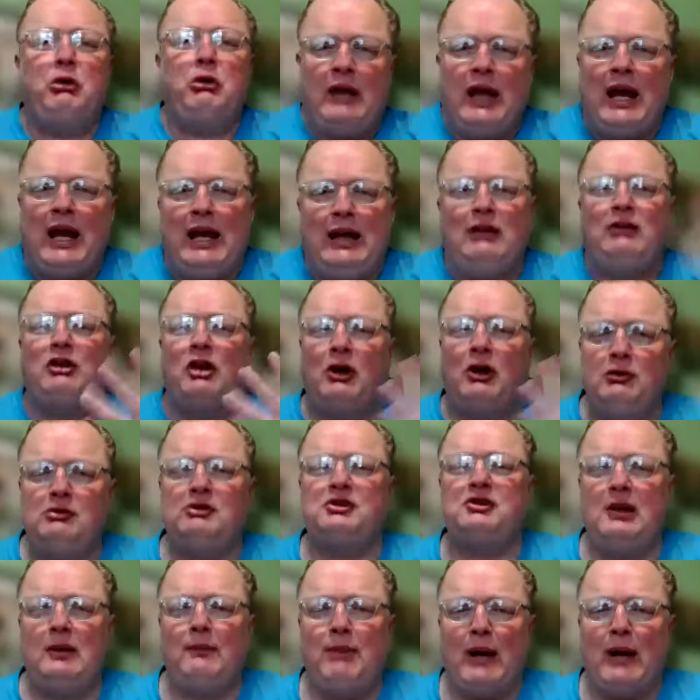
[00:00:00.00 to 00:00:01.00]
okay,
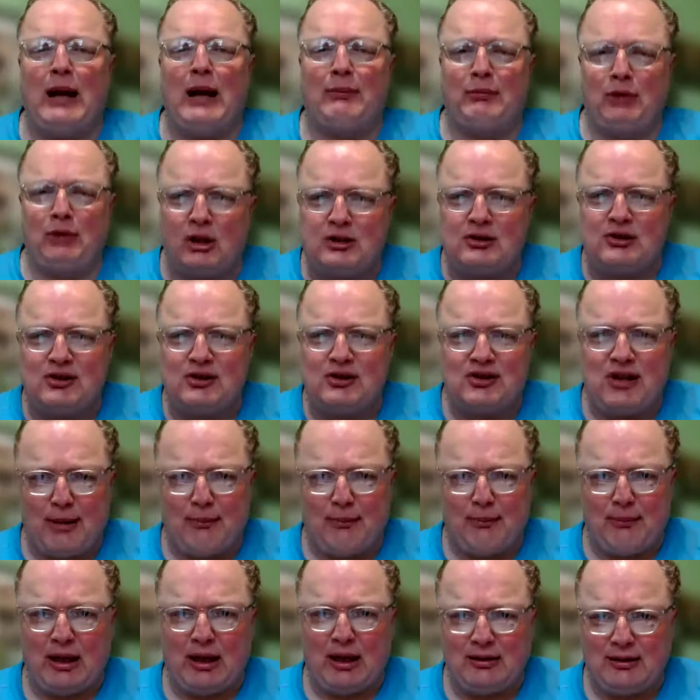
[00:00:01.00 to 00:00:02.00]
toasting Pop Tarts is
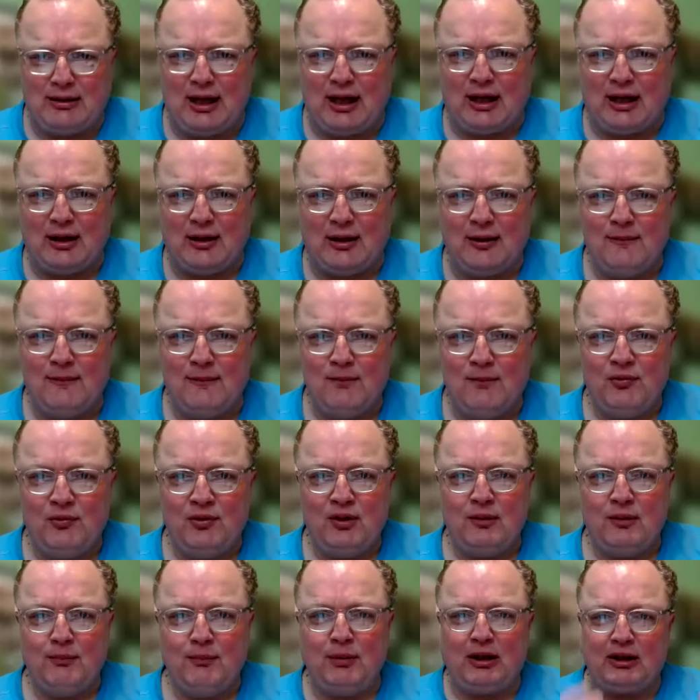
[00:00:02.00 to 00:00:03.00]
not my thing
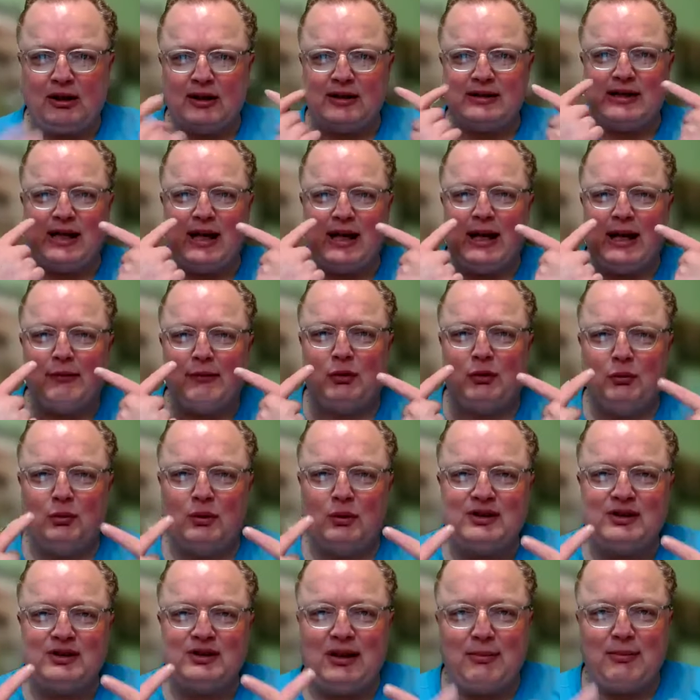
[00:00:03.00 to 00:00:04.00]
because I have
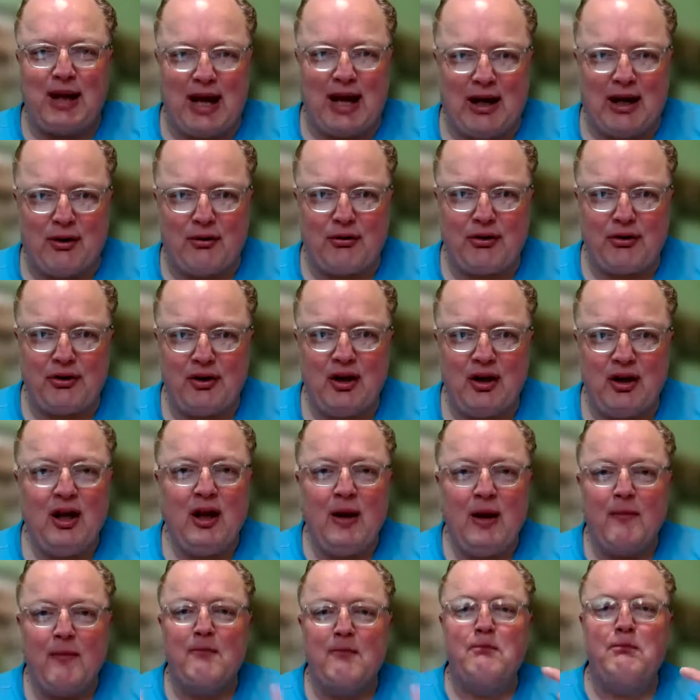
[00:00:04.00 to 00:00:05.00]
a wussy mouth.
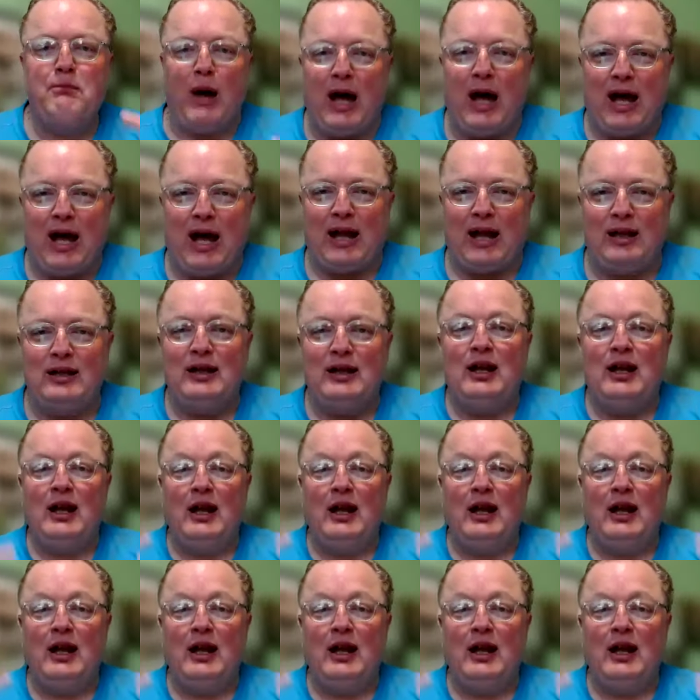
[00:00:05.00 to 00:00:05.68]
But